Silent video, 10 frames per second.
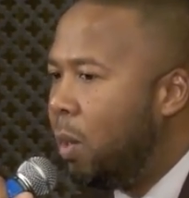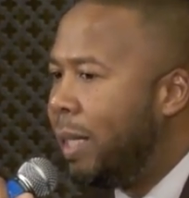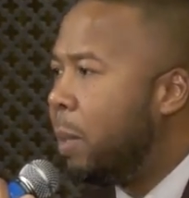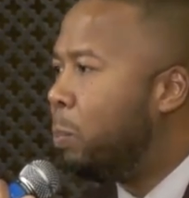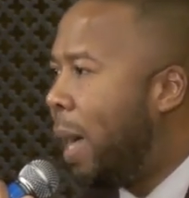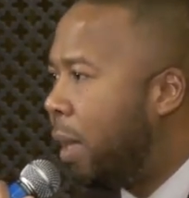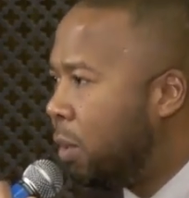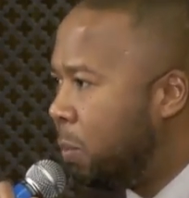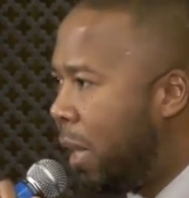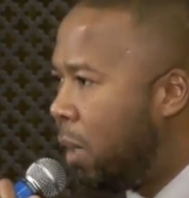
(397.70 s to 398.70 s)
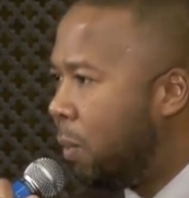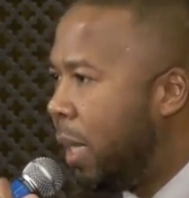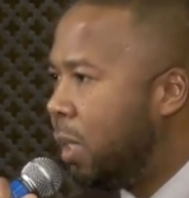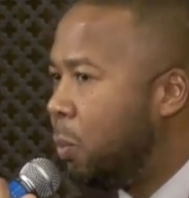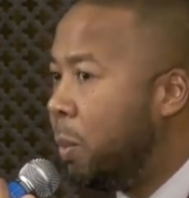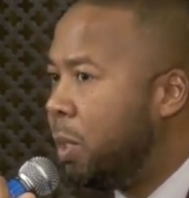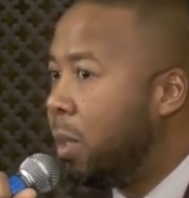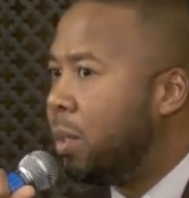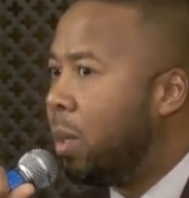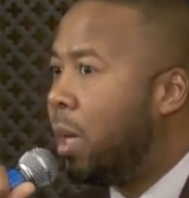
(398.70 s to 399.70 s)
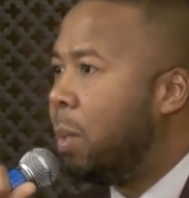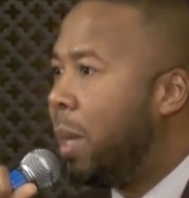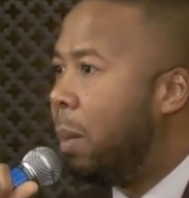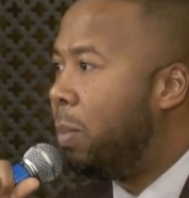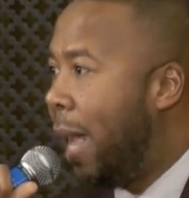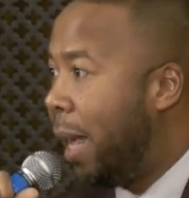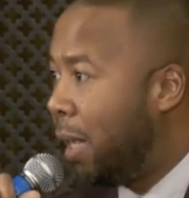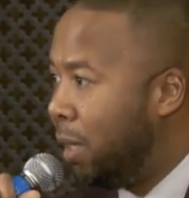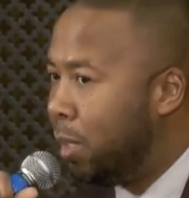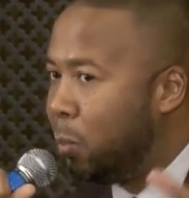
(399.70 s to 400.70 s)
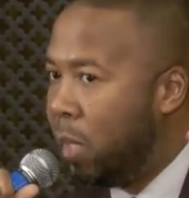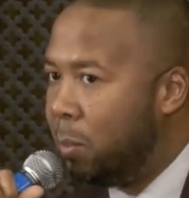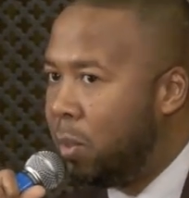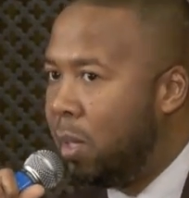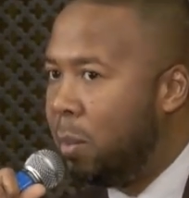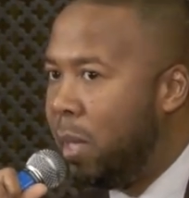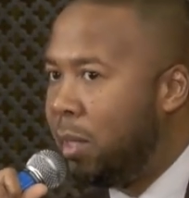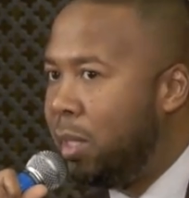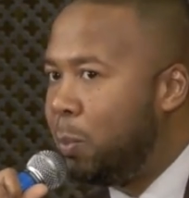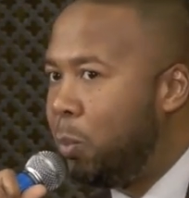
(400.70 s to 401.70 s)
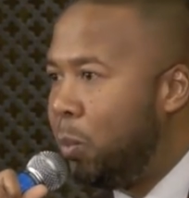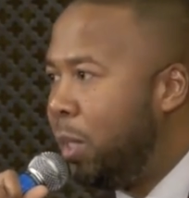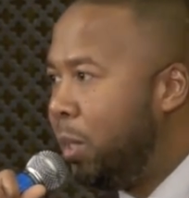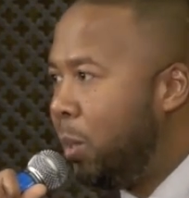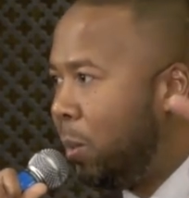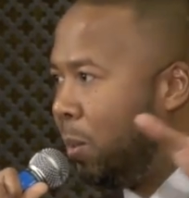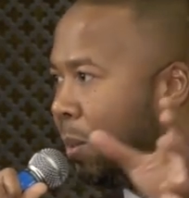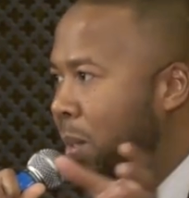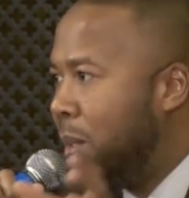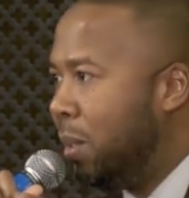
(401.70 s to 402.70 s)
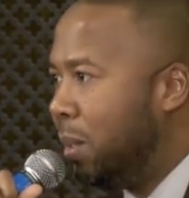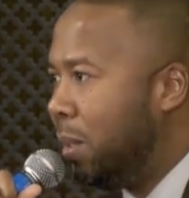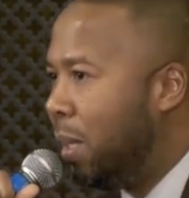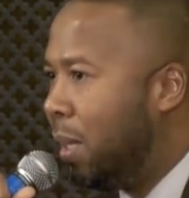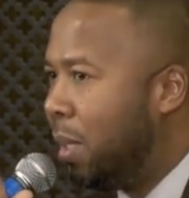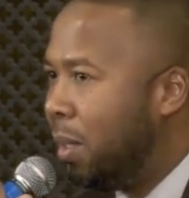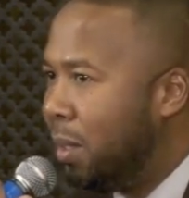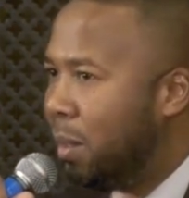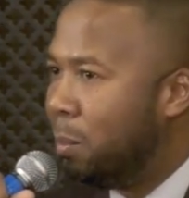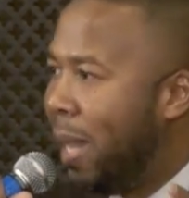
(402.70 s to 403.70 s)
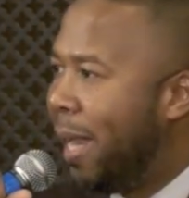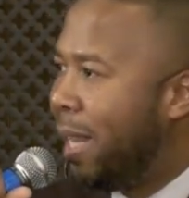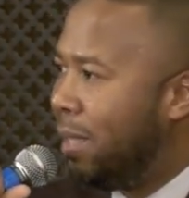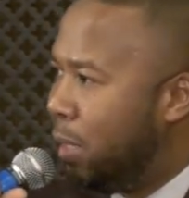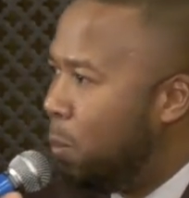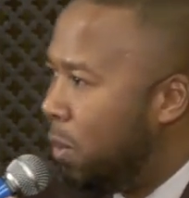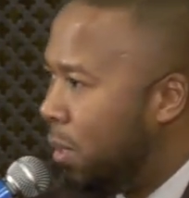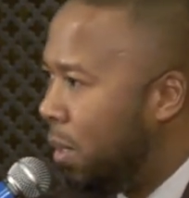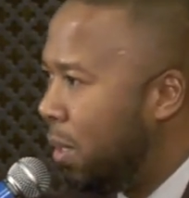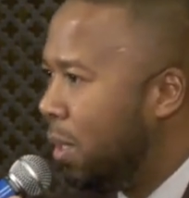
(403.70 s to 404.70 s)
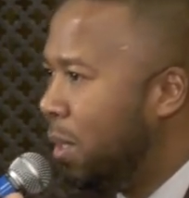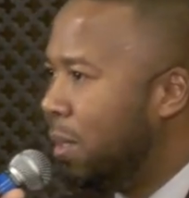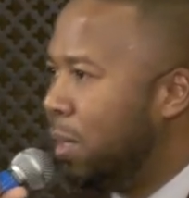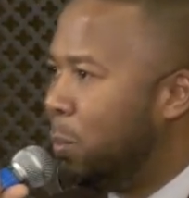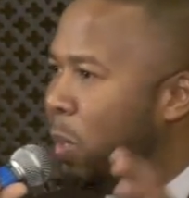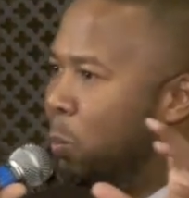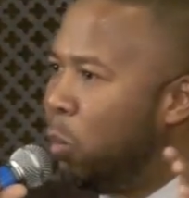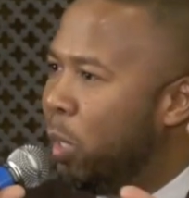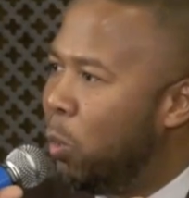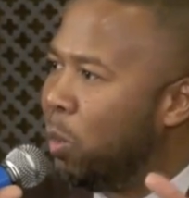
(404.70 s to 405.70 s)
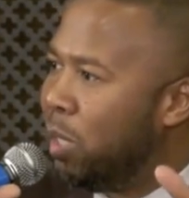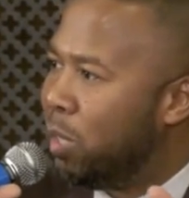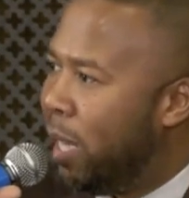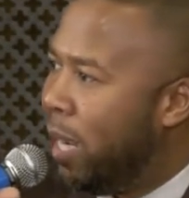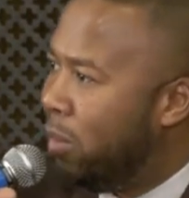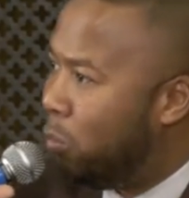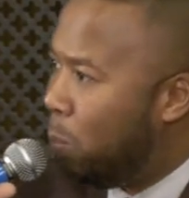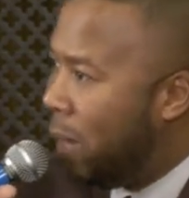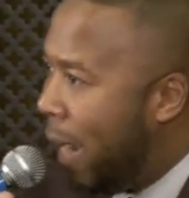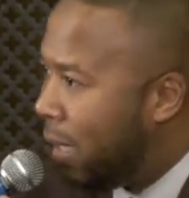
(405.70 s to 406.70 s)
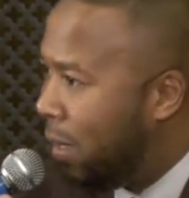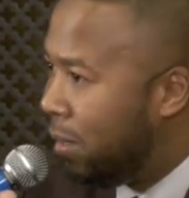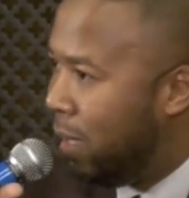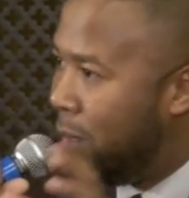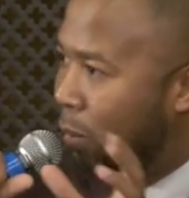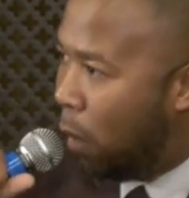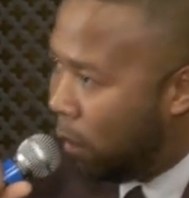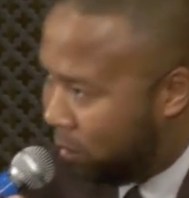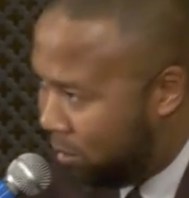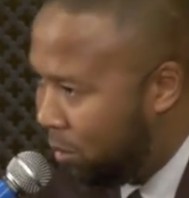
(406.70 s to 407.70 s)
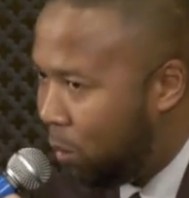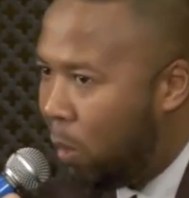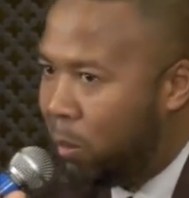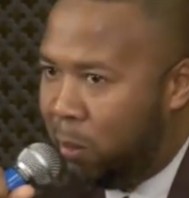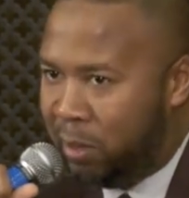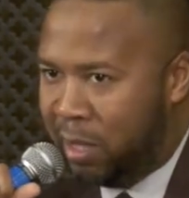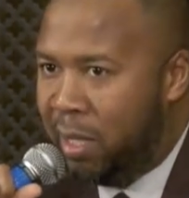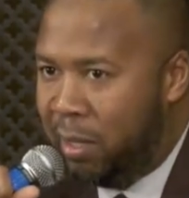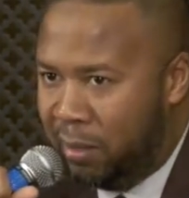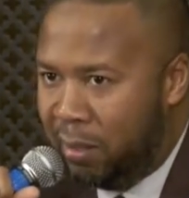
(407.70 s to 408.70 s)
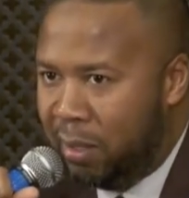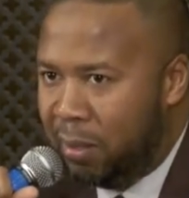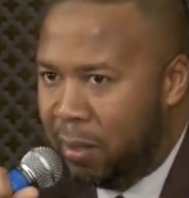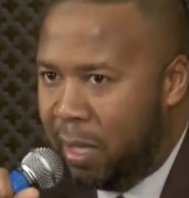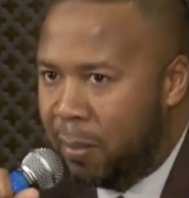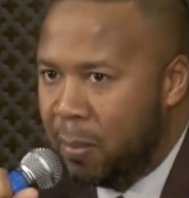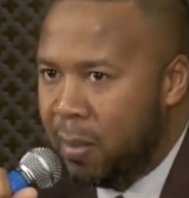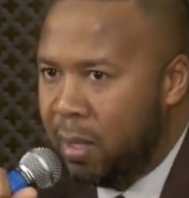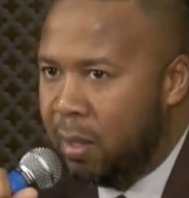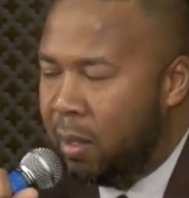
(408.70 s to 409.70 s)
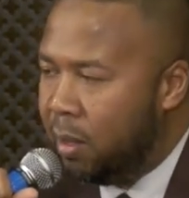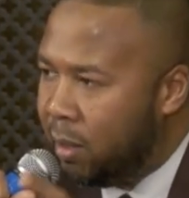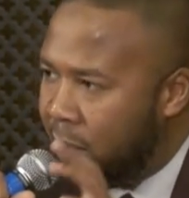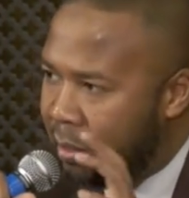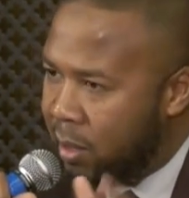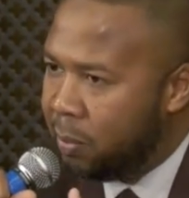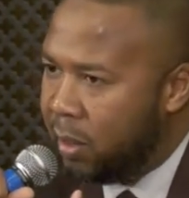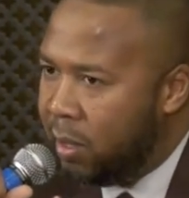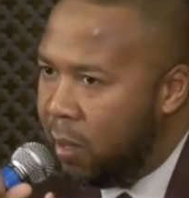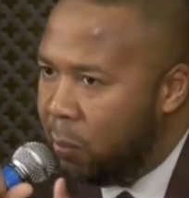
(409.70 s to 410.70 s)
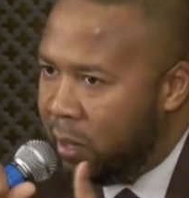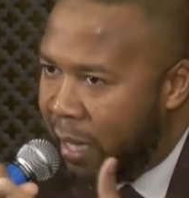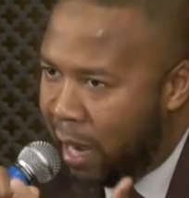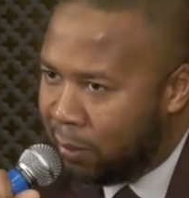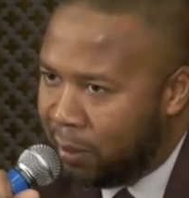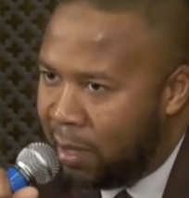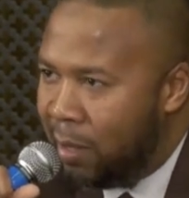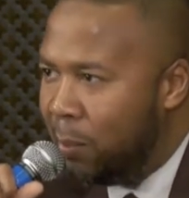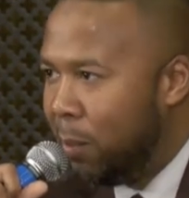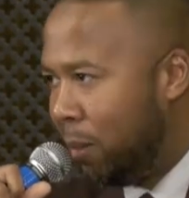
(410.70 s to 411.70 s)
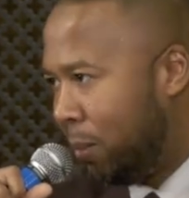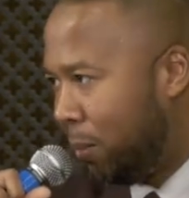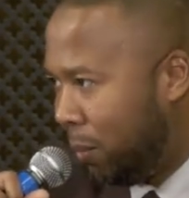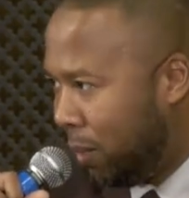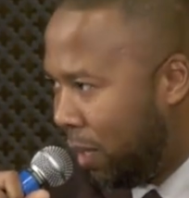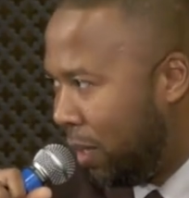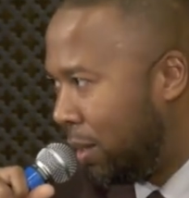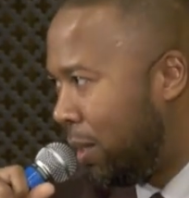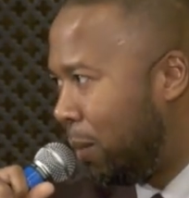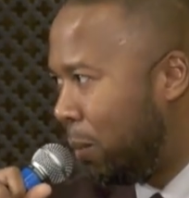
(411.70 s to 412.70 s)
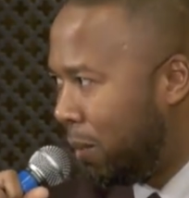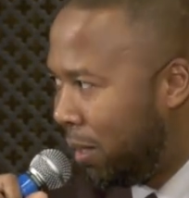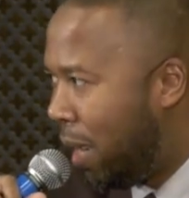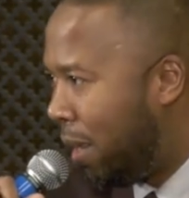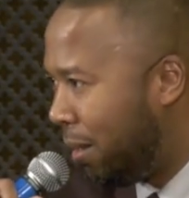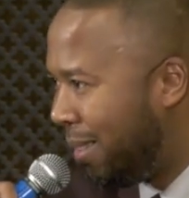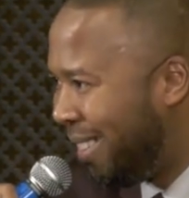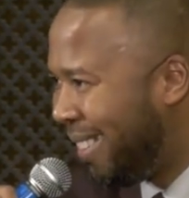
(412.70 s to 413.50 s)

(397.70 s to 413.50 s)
get bothered by race when we start talking about black. And this is what I'm talking about, this perennial black antipathy. This perennial disdain for blackness and darker skin, right? That is something that we have to kind of work through. We kind of try to work it out